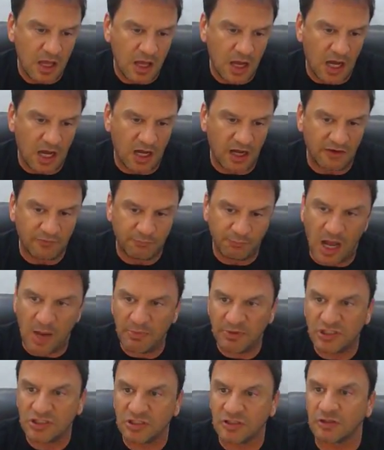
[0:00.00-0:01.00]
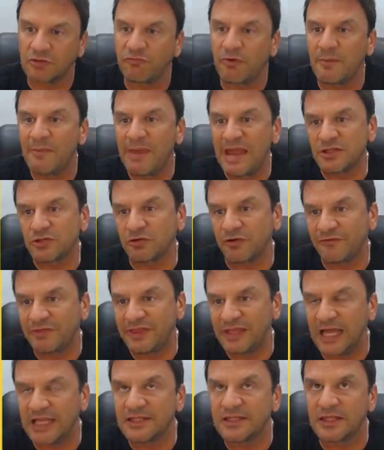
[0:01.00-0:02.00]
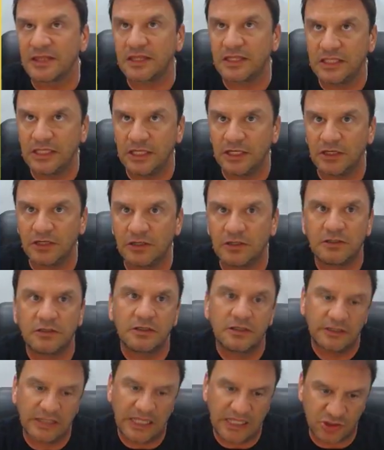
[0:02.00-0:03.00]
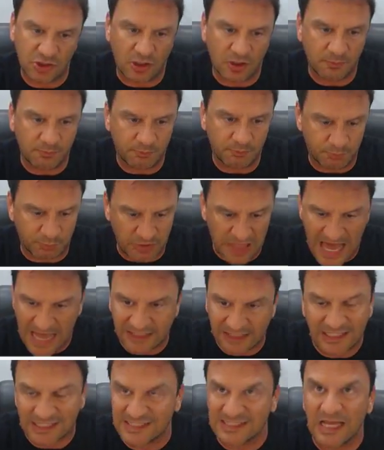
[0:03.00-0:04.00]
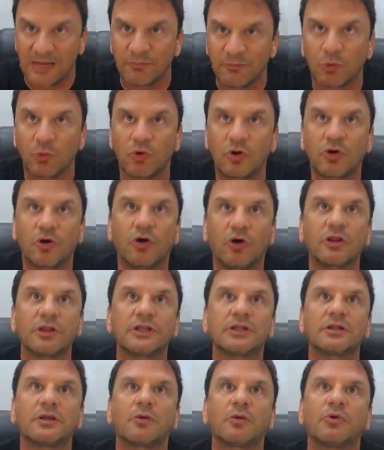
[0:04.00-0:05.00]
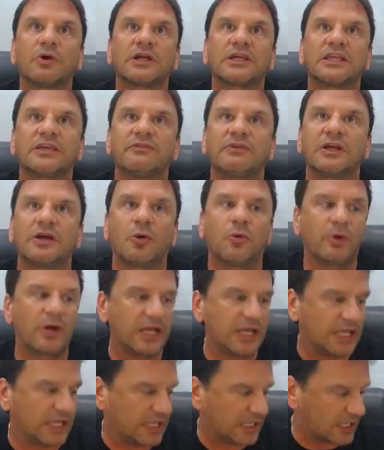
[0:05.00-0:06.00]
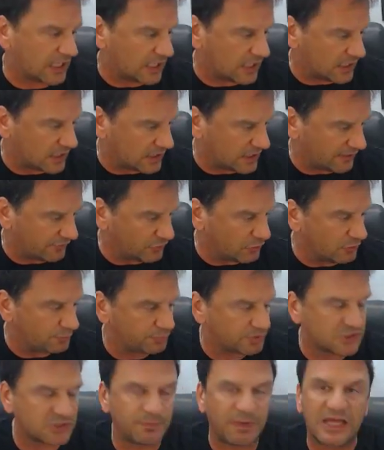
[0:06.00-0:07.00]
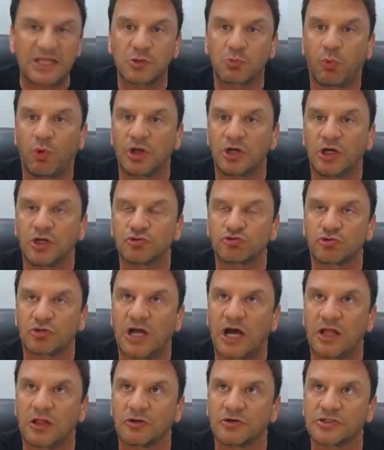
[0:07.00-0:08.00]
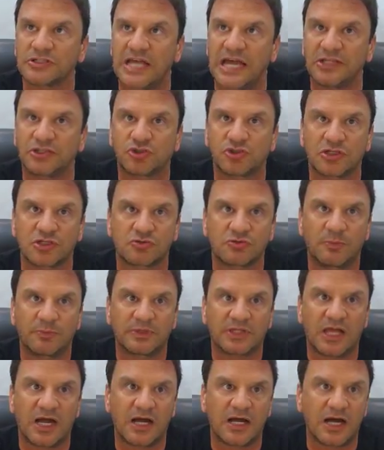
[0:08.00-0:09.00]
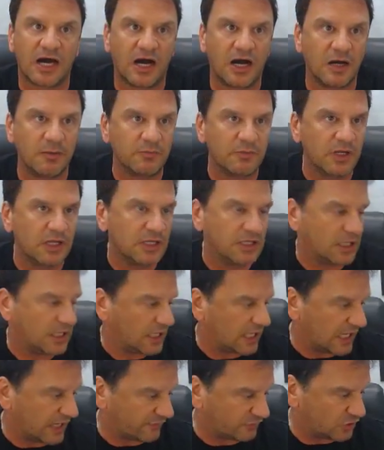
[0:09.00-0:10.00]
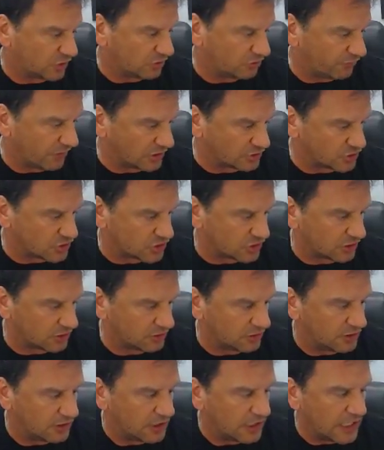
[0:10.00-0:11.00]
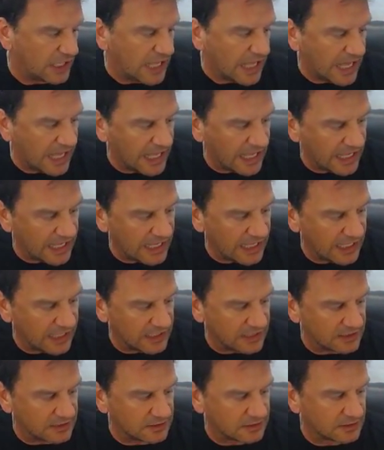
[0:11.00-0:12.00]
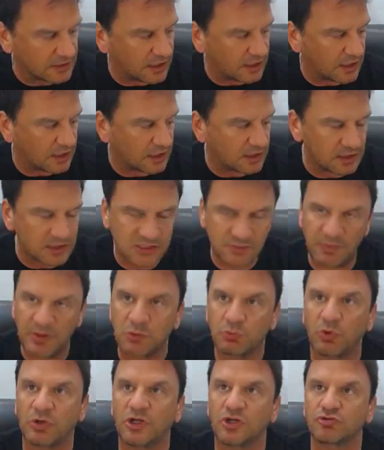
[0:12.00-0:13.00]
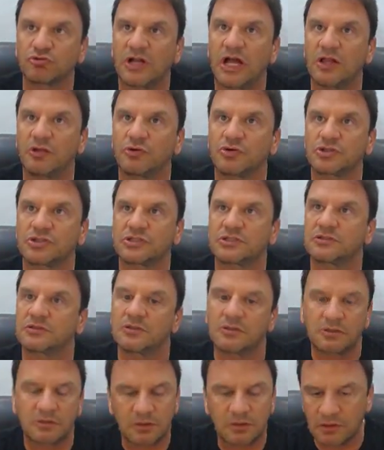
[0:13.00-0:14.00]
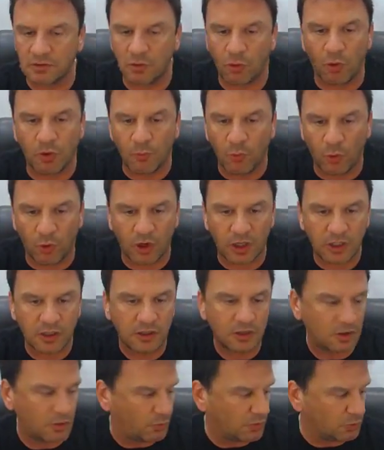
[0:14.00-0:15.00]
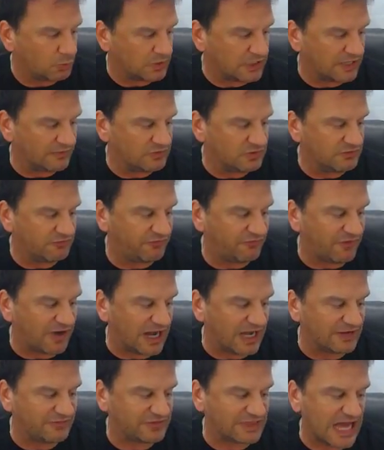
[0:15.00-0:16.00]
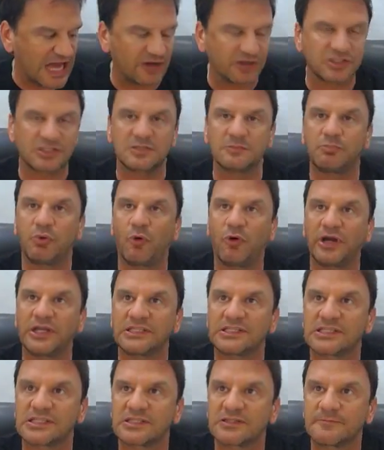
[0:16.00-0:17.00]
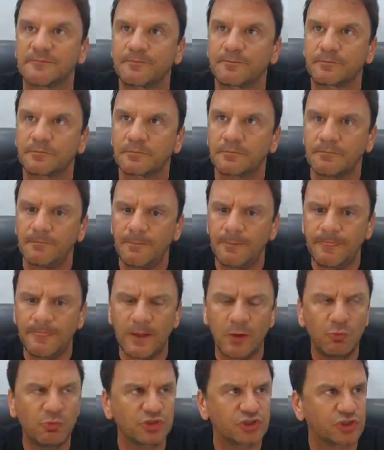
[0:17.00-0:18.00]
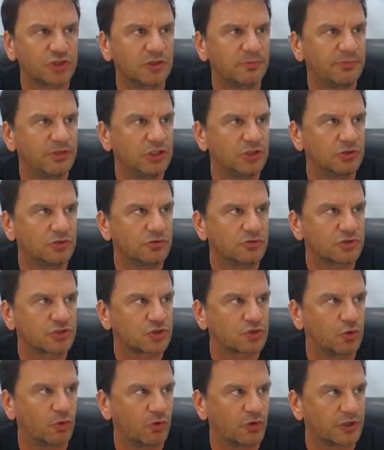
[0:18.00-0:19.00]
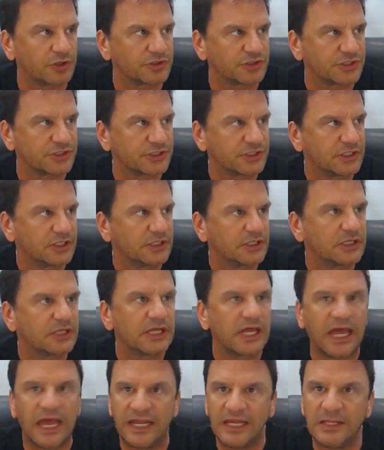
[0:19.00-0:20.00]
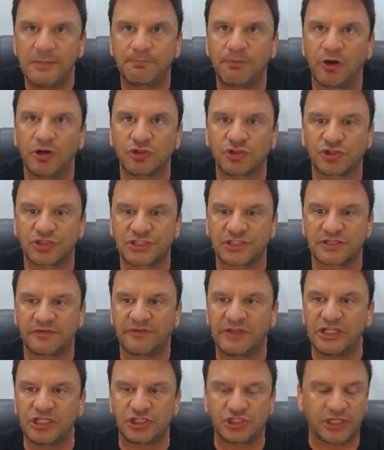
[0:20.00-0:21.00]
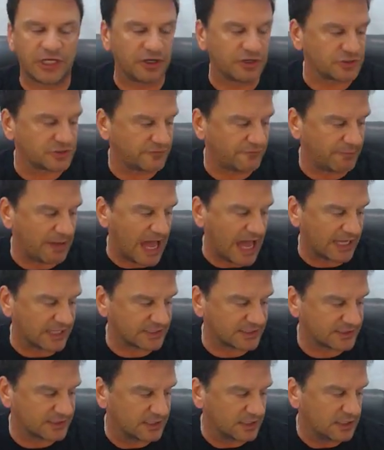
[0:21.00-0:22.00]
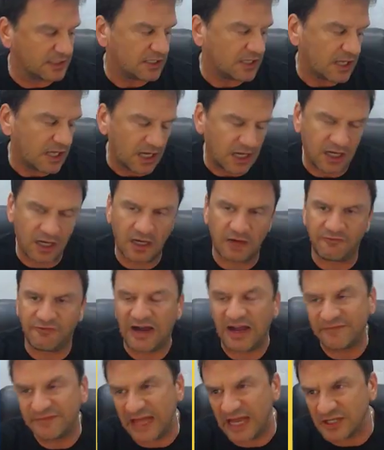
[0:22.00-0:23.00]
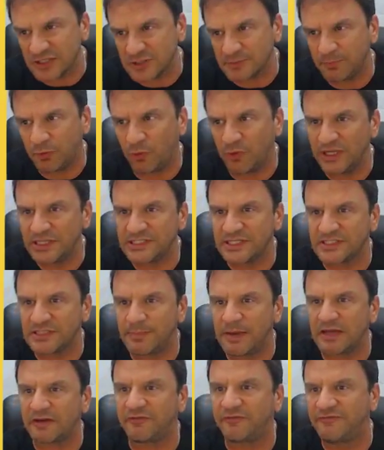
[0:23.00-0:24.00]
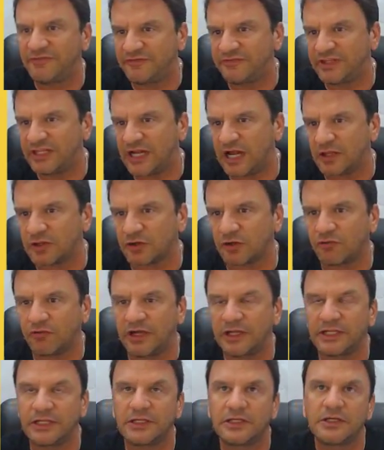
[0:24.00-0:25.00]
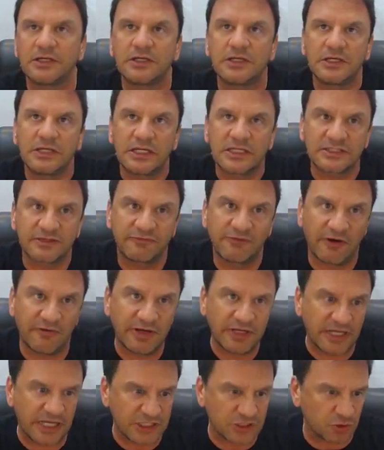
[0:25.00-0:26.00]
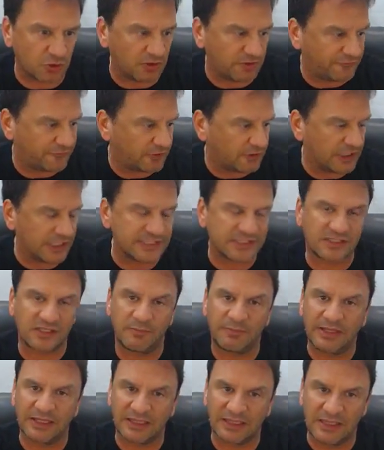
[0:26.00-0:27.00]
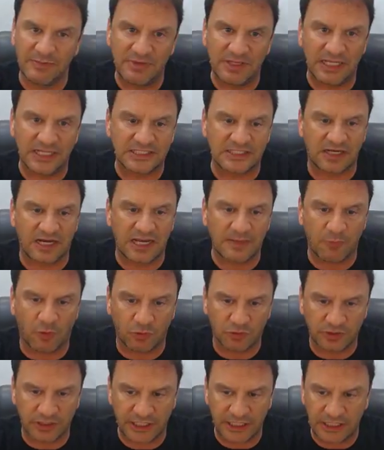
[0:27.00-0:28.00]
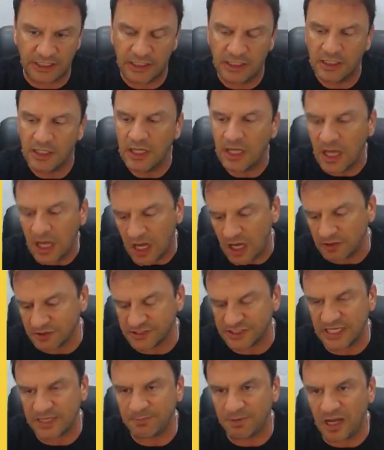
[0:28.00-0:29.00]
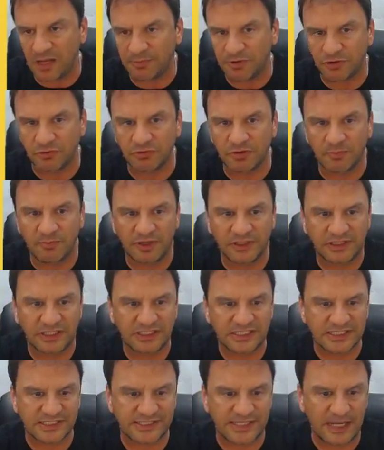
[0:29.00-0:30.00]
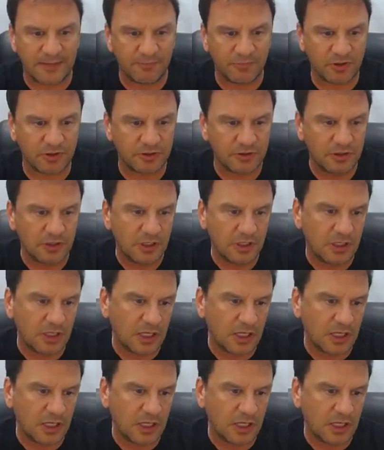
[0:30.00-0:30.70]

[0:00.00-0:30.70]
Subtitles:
probably till the remainder of the end of the year, that's our Black December, we'll call it. We're giving away, if you spend $100 at JustRipIt.com after you register and spend $100 or more, we will give you 5,000 points, which could be used towards any purchase of any shares of packs. 5,000 points is about a $50 credit. It's a very nice offer. It's going to be a limited time only. I'll say probably through the month of December.